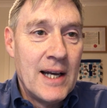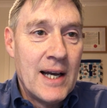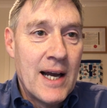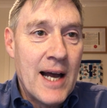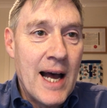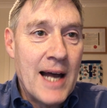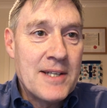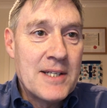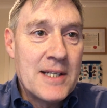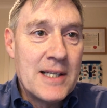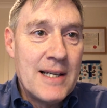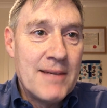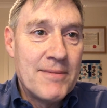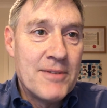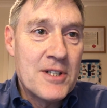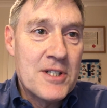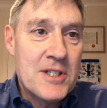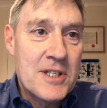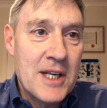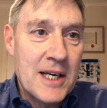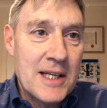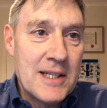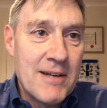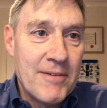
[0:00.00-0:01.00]
and deliver
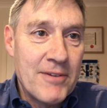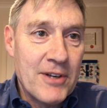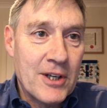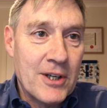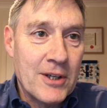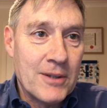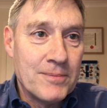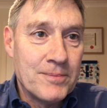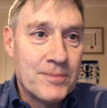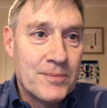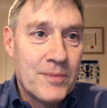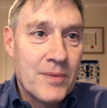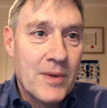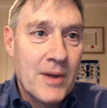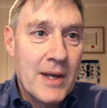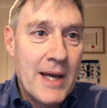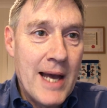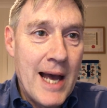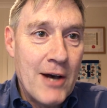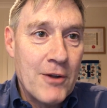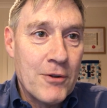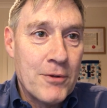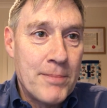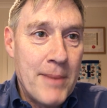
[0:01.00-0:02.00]
significant
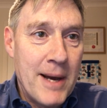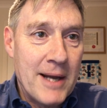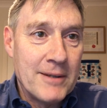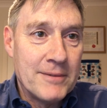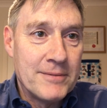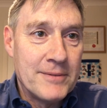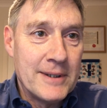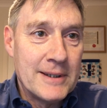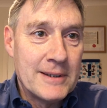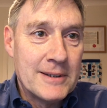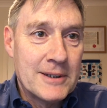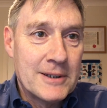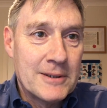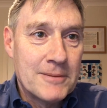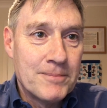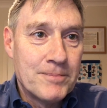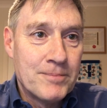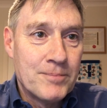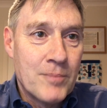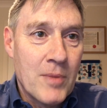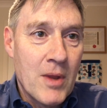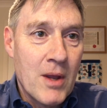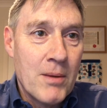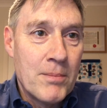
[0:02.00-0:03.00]
health benefits.
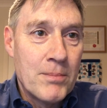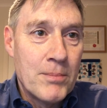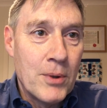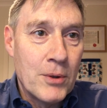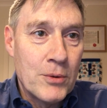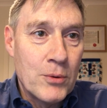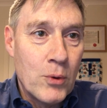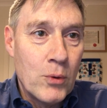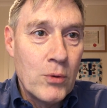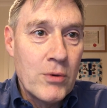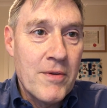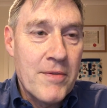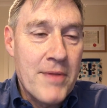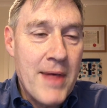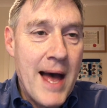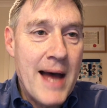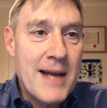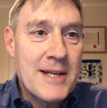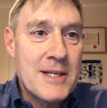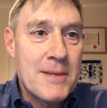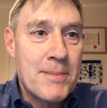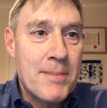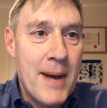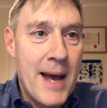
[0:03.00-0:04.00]
But all of
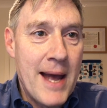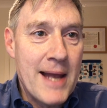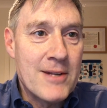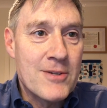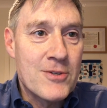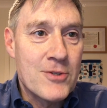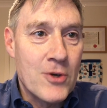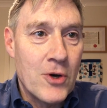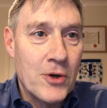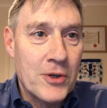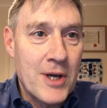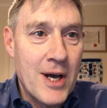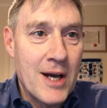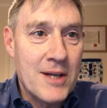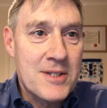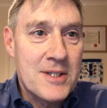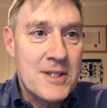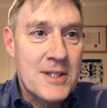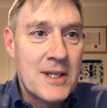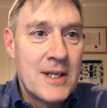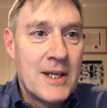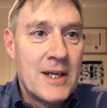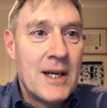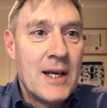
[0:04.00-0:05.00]
that depends on
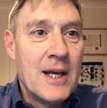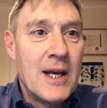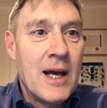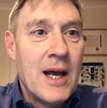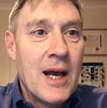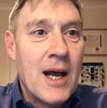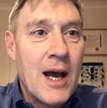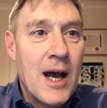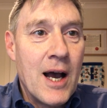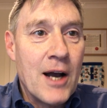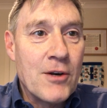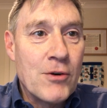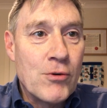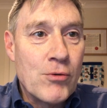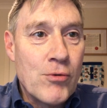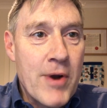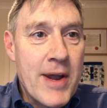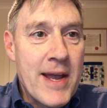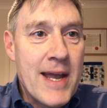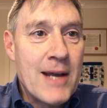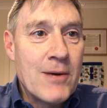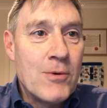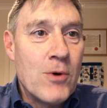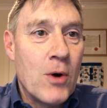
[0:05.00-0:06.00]
us
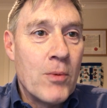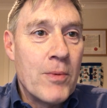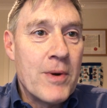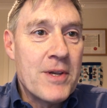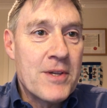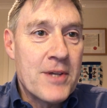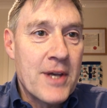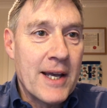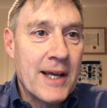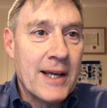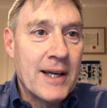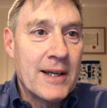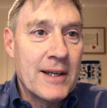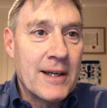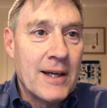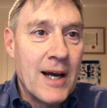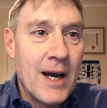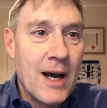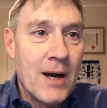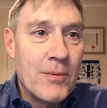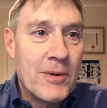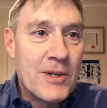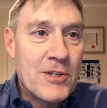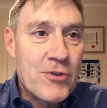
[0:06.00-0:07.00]
agreeing what we think
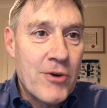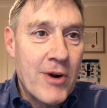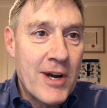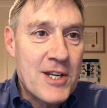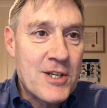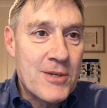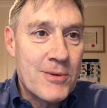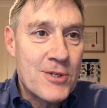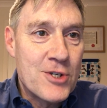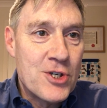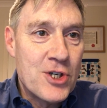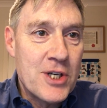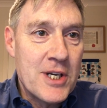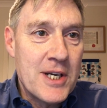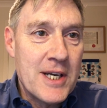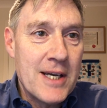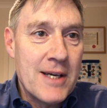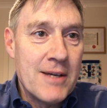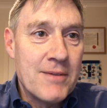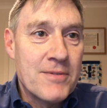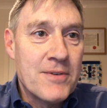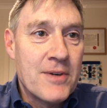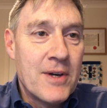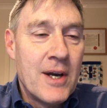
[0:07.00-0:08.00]
we're trying to
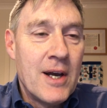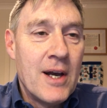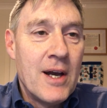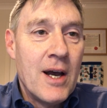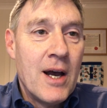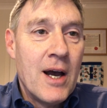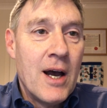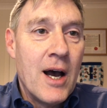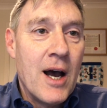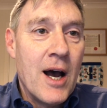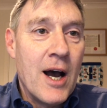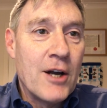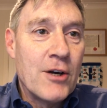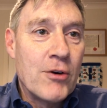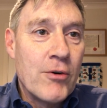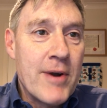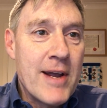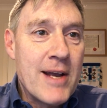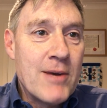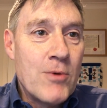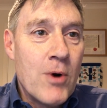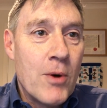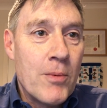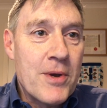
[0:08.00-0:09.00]
achieve,
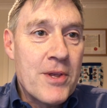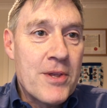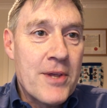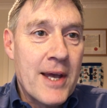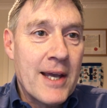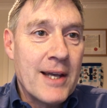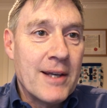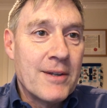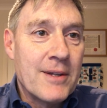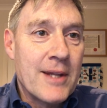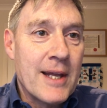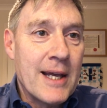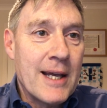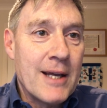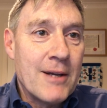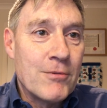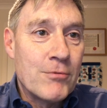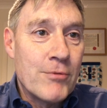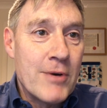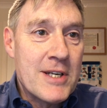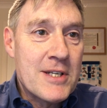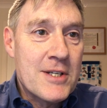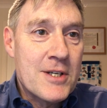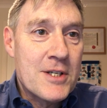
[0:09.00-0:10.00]
agreeing what we think the
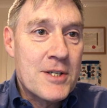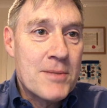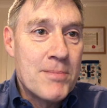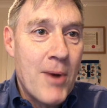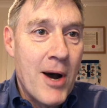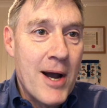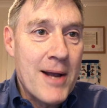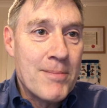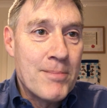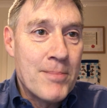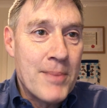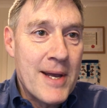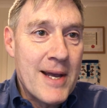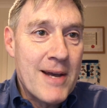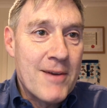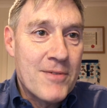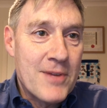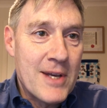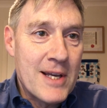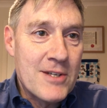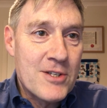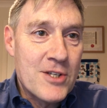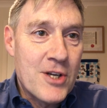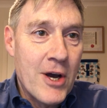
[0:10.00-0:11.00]
risks might be of
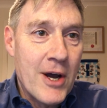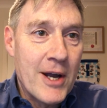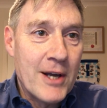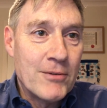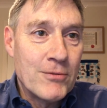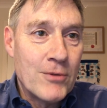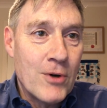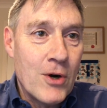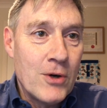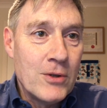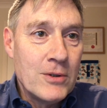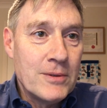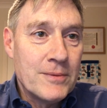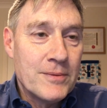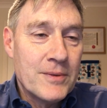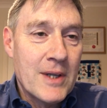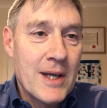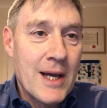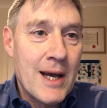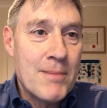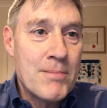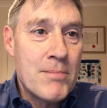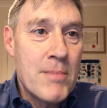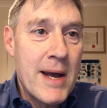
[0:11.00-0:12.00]
things going wrong,
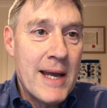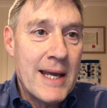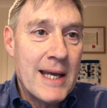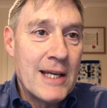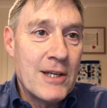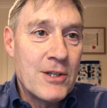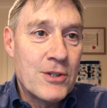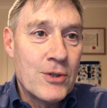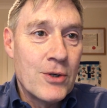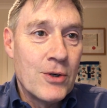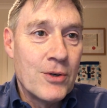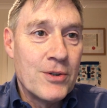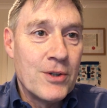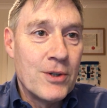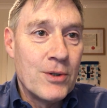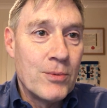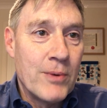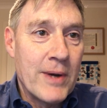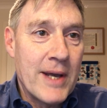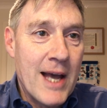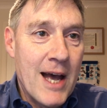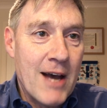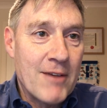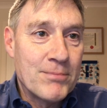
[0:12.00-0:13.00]
and making sure that
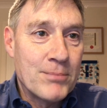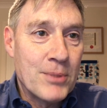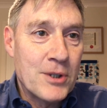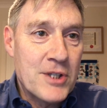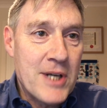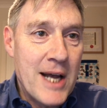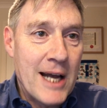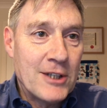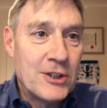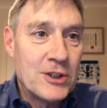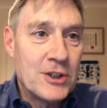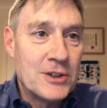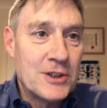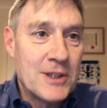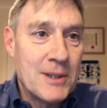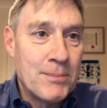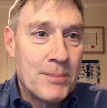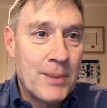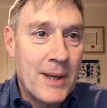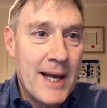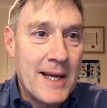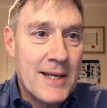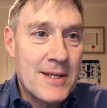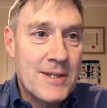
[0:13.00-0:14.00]
we have protections in
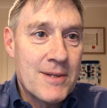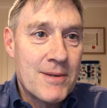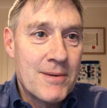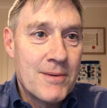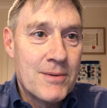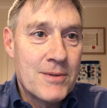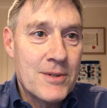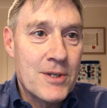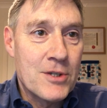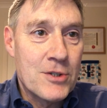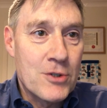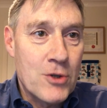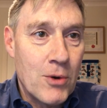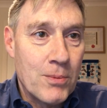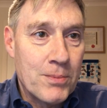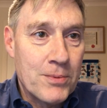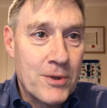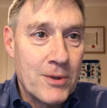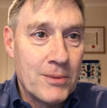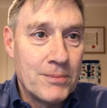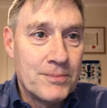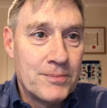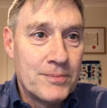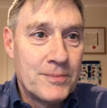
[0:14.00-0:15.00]
place to stop
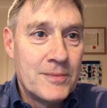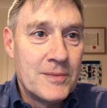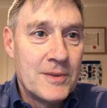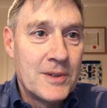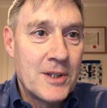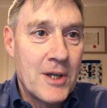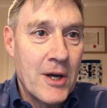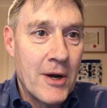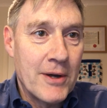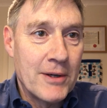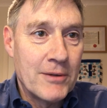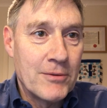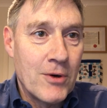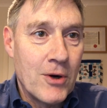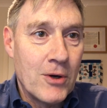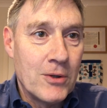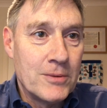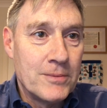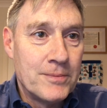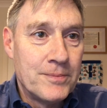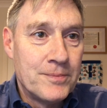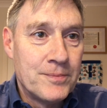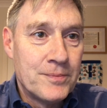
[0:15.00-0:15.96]
them going wrong.